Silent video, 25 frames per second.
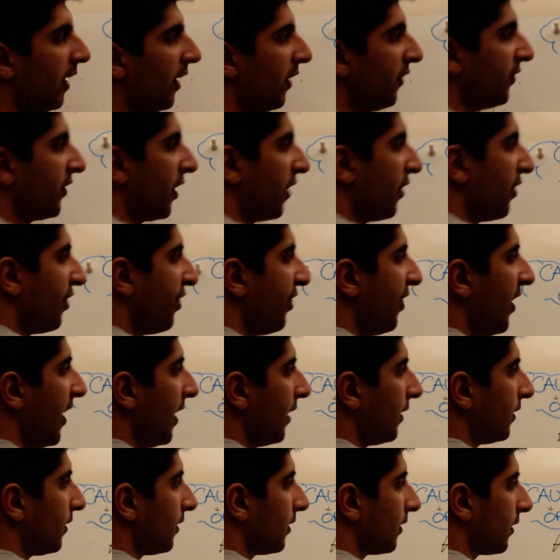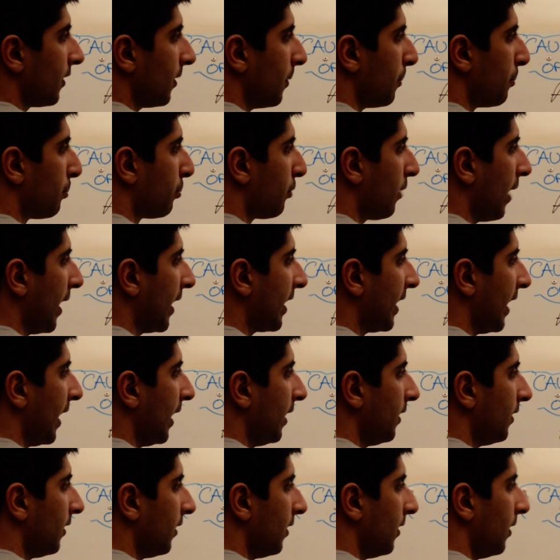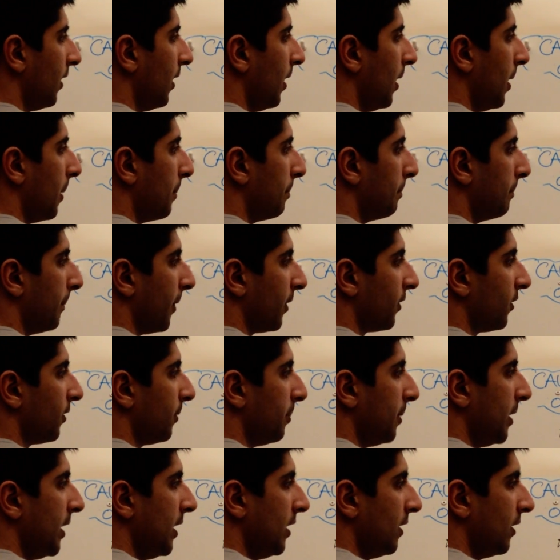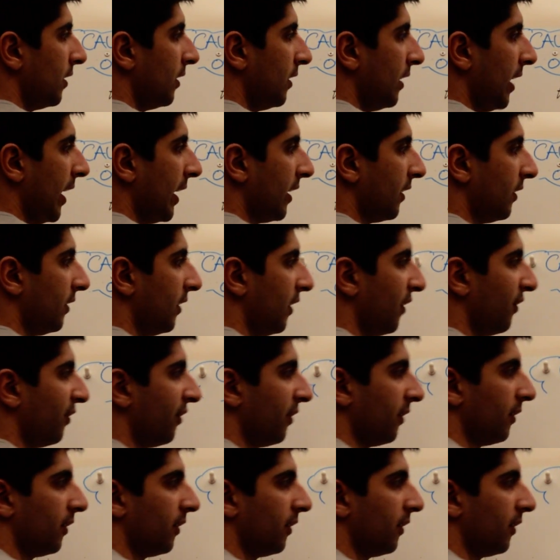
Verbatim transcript: then this bracket must be negative.